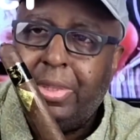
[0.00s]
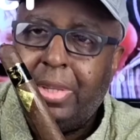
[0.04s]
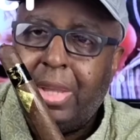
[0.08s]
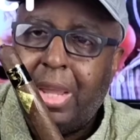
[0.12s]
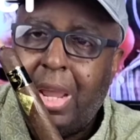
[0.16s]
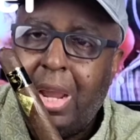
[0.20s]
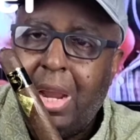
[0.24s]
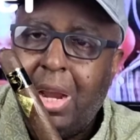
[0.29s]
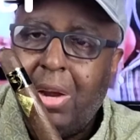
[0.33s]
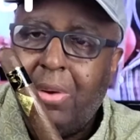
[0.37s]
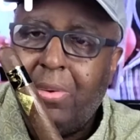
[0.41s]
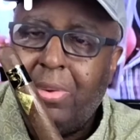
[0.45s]

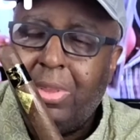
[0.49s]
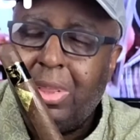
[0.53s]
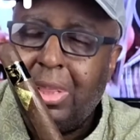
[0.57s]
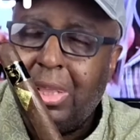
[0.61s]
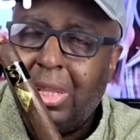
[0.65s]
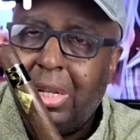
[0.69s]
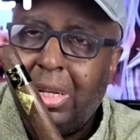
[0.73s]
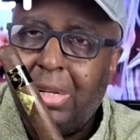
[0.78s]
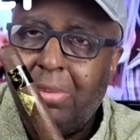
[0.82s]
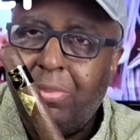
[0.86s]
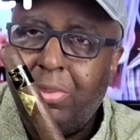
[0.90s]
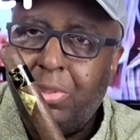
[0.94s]
care and
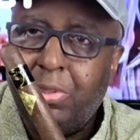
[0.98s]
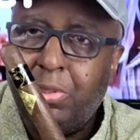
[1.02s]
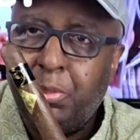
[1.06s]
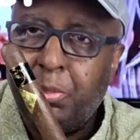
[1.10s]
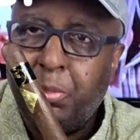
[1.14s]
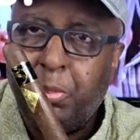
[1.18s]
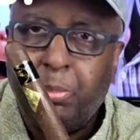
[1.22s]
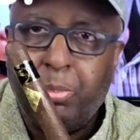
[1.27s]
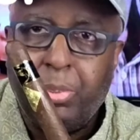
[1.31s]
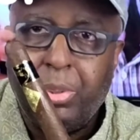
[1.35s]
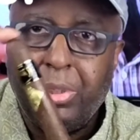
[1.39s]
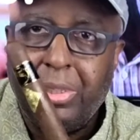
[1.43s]
love has
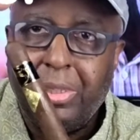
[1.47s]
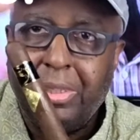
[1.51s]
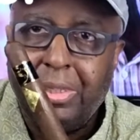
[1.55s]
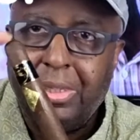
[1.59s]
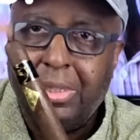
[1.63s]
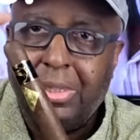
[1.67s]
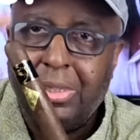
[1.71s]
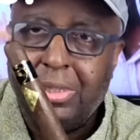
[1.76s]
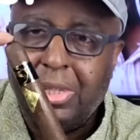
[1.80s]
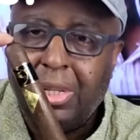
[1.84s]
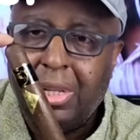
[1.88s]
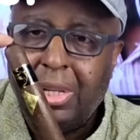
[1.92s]
been put in
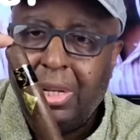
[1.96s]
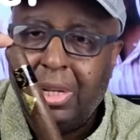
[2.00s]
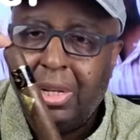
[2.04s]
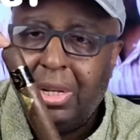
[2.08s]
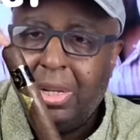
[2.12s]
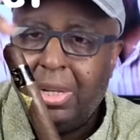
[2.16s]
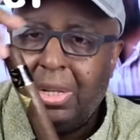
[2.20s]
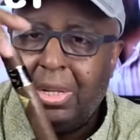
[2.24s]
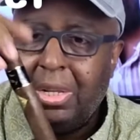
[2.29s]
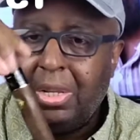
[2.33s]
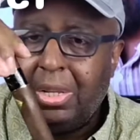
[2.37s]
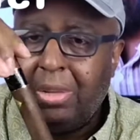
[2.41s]
this thing
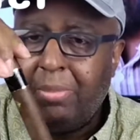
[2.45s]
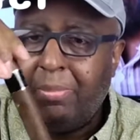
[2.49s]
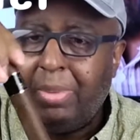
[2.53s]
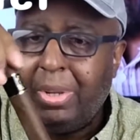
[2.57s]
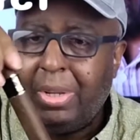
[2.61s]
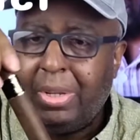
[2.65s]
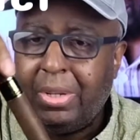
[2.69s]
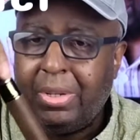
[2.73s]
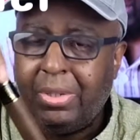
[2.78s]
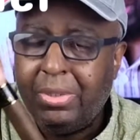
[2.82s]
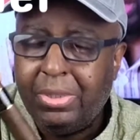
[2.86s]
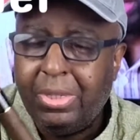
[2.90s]

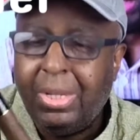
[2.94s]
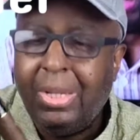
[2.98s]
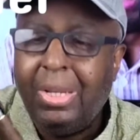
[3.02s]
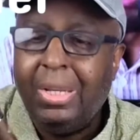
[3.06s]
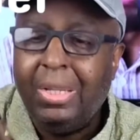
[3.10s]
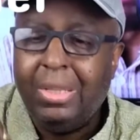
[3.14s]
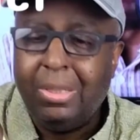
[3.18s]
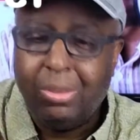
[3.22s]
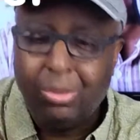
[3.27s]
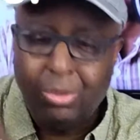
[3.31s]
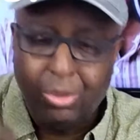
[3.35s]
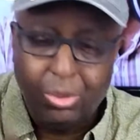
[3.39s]
because
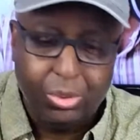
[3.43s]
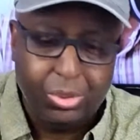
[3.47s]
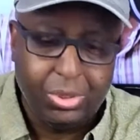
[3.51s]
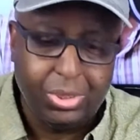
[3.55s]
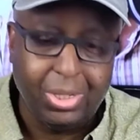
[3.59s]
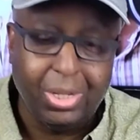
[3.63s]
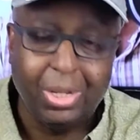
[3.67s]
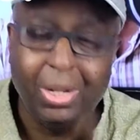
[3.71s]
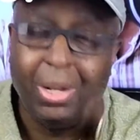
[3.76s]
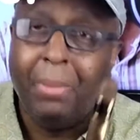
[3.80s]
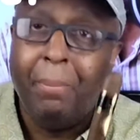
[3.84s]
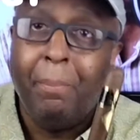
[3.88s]
it looks
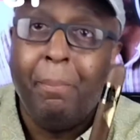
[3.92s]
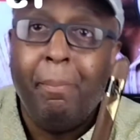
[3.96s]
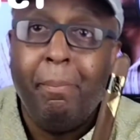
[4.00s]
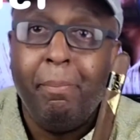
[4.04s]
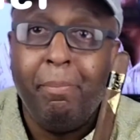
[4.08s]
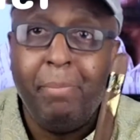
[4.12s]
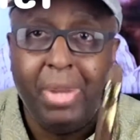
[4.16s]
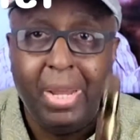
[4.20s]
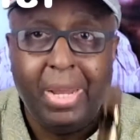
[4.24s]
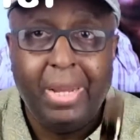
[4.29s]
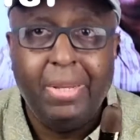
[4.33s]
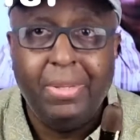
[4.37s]

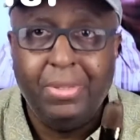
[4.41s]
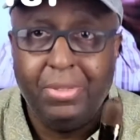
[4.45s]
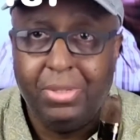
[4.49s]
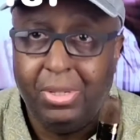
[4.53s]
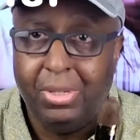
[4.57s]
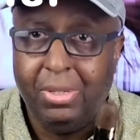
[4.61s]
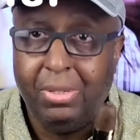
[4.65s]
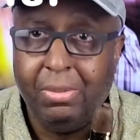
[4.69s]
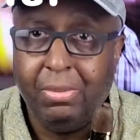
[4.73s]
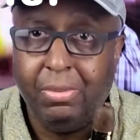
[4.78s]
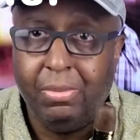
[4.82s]
amazing.